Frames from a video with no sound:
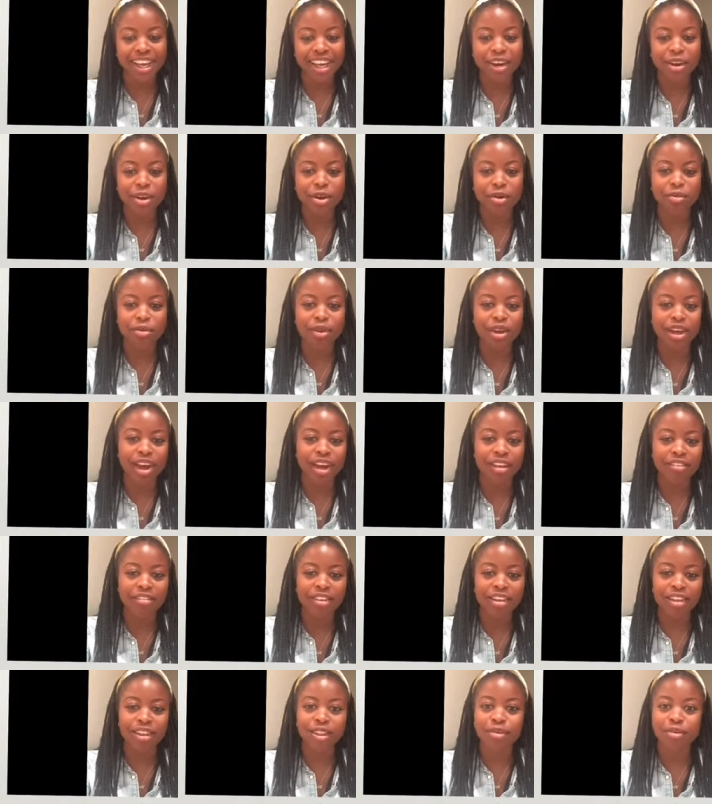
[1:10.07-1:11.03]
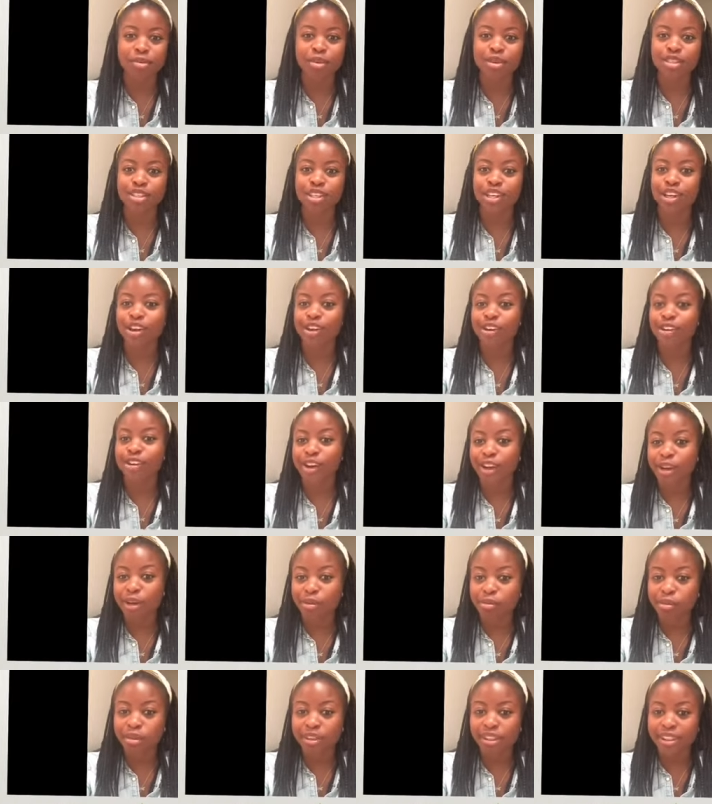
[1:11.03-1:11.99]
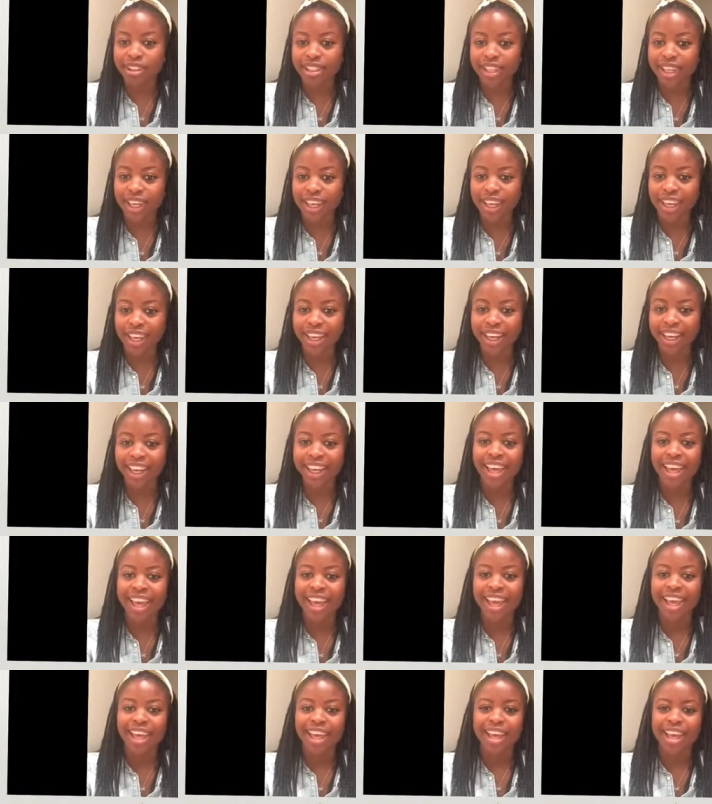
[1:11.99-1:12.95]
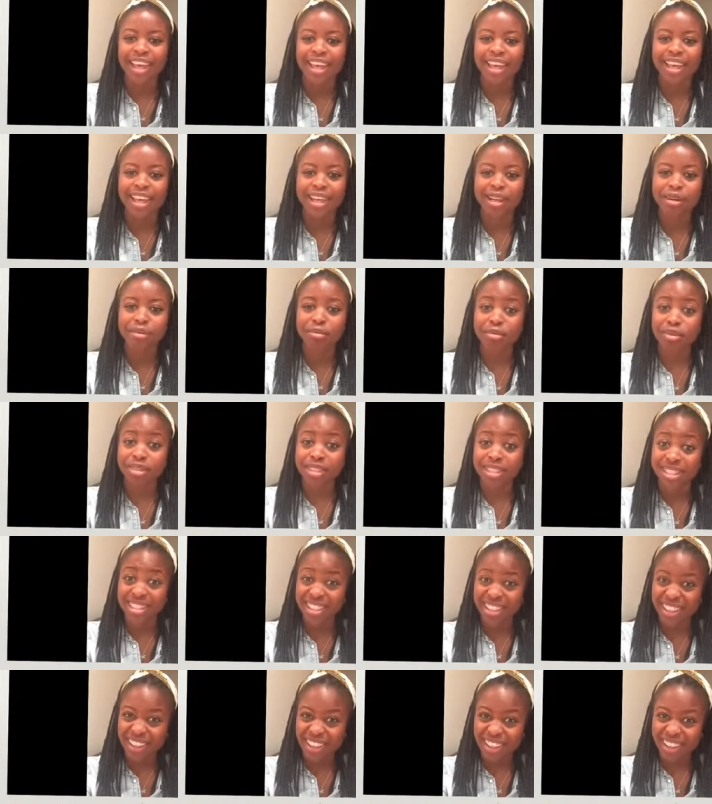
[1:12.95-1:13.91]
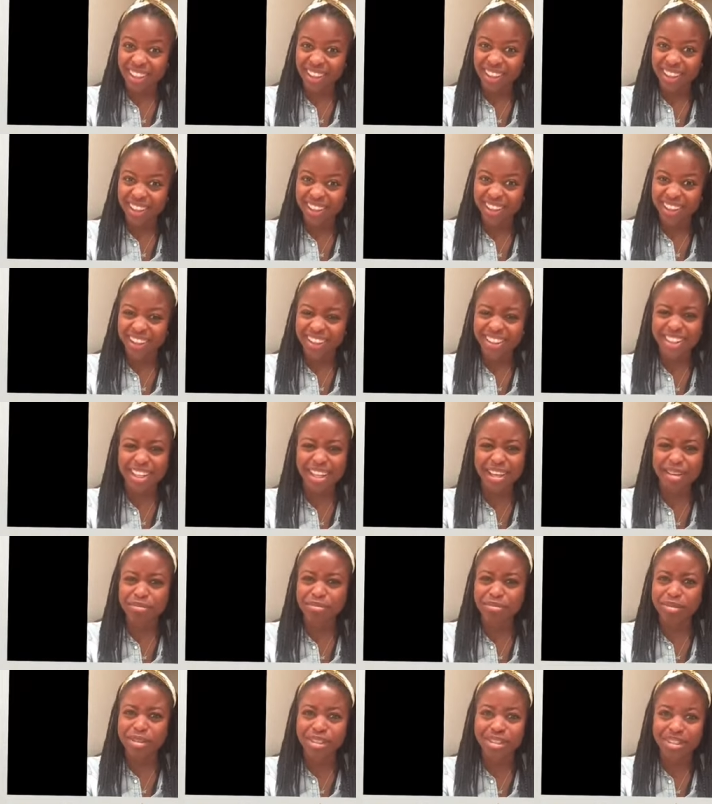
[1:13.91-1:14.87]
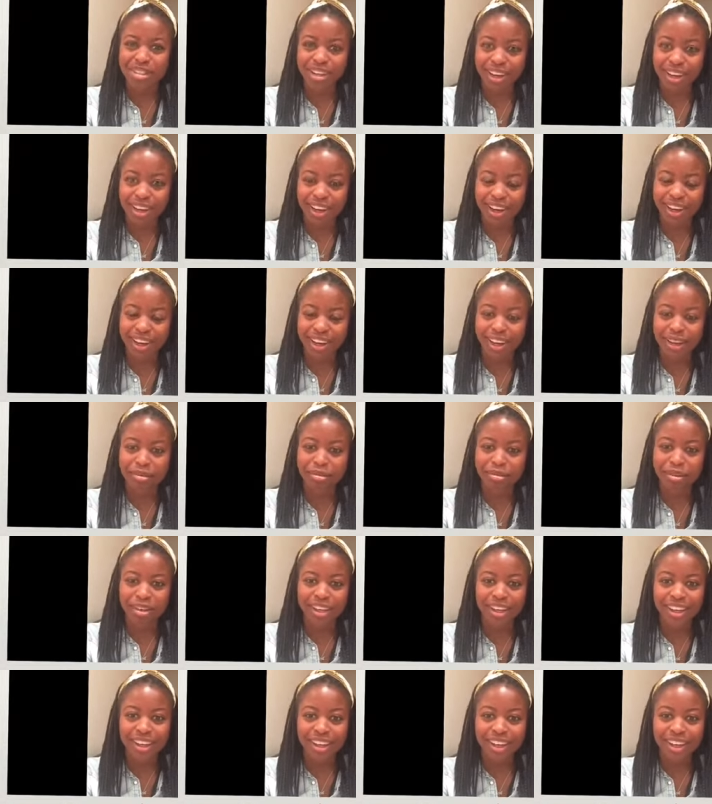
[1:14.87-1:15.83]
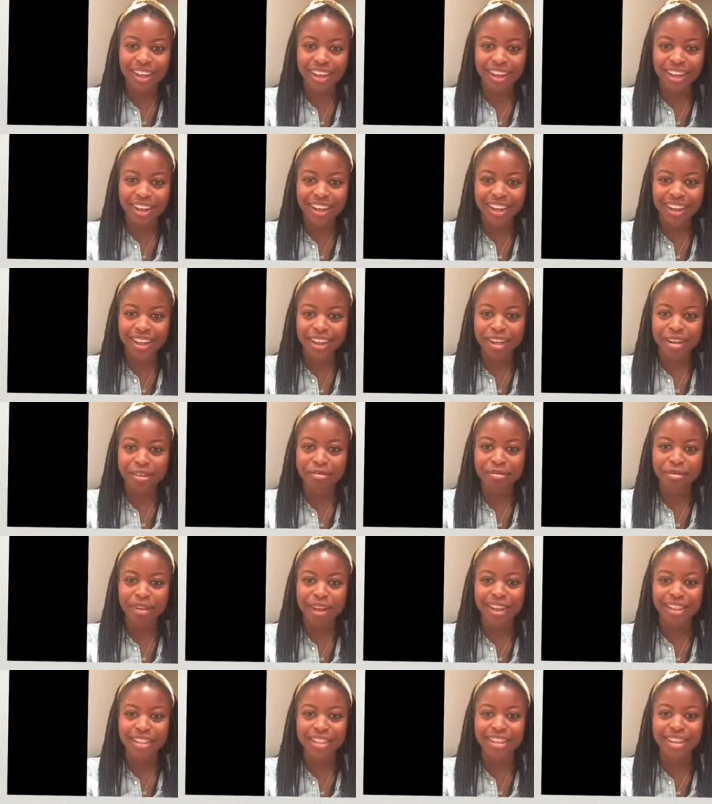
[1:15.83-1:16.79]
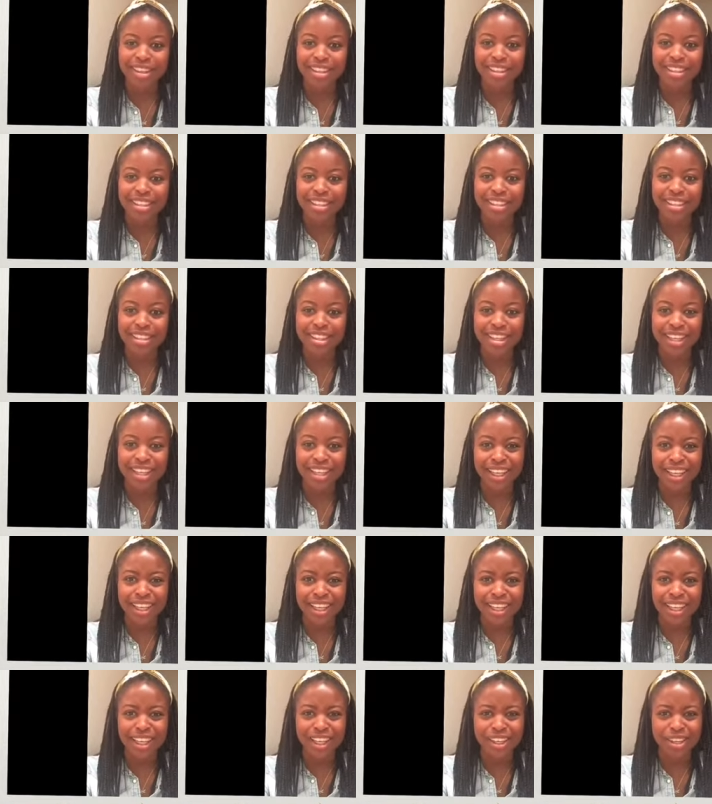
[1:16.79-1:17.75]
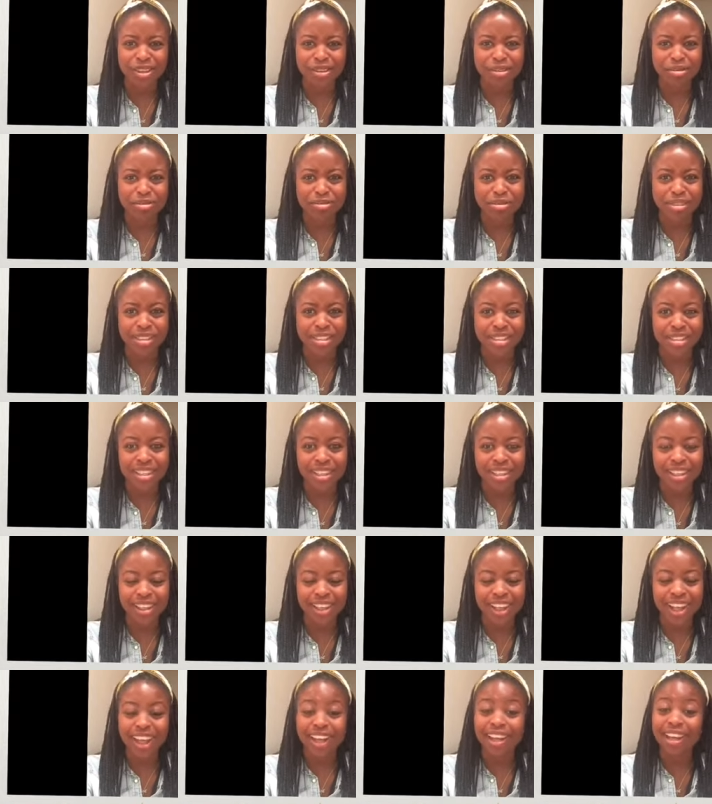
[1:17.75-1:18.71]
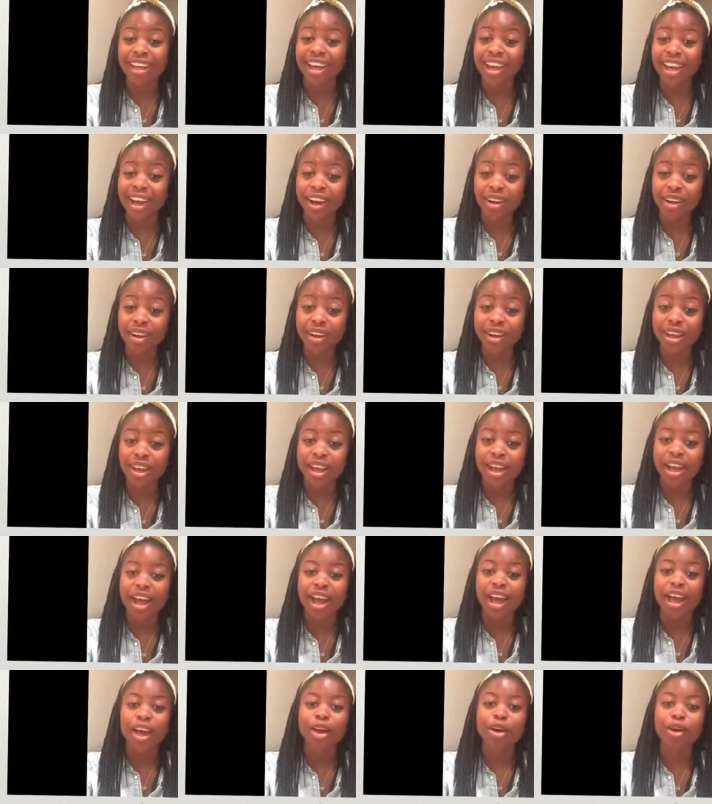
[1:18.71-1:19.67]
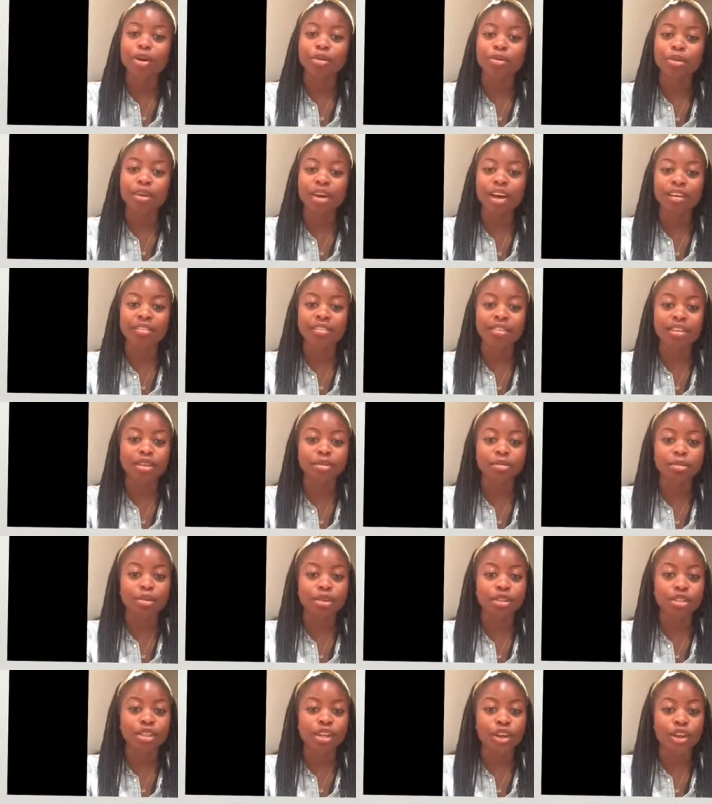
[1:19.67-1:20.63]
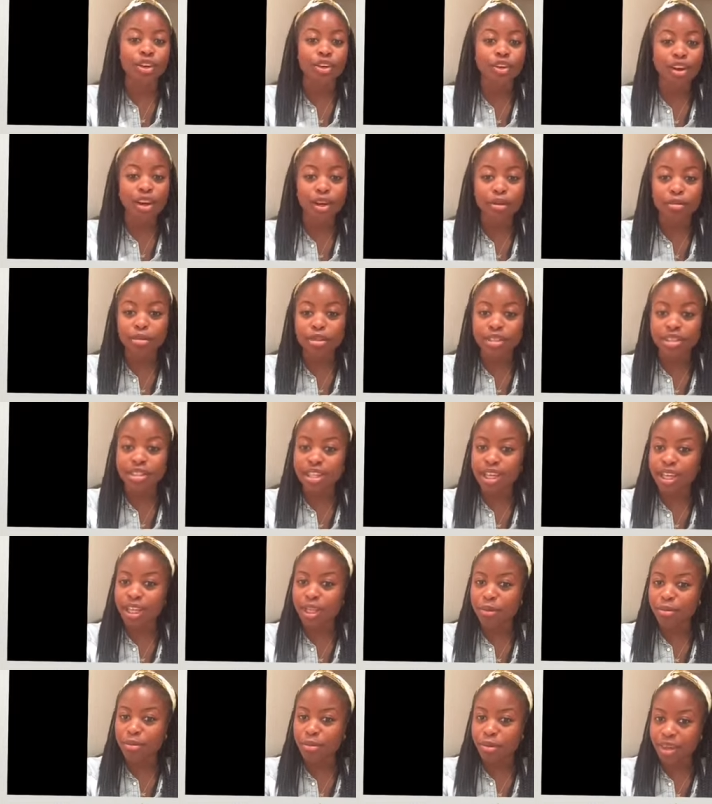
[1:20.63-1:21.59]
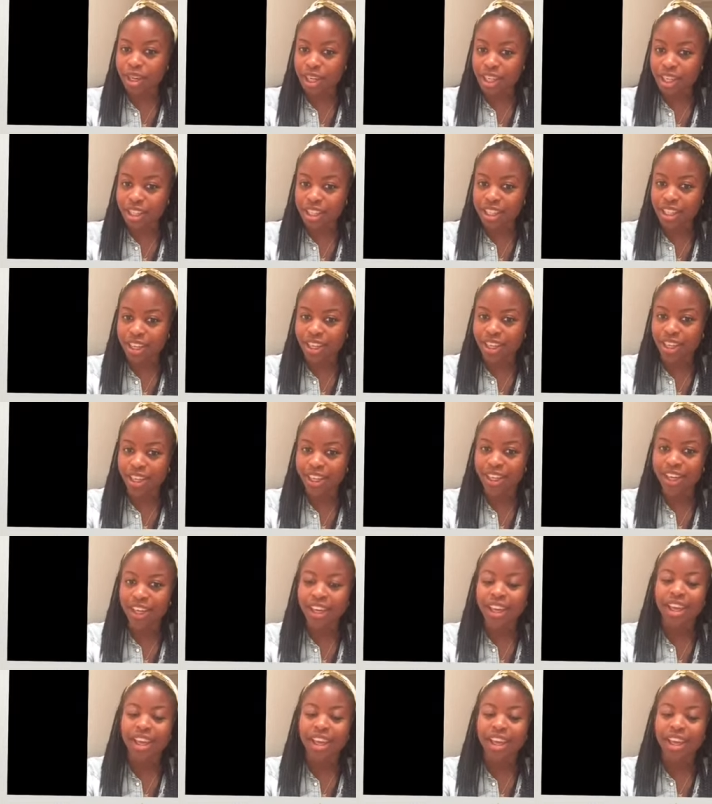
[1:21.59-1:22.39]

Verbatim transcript: I hope you're having the most incredible day in Brazil. Isn't that bizarre? I'm here, Pantha is in India, you're in Brazil. Anyhow, I hope you're having the most incredible celebration.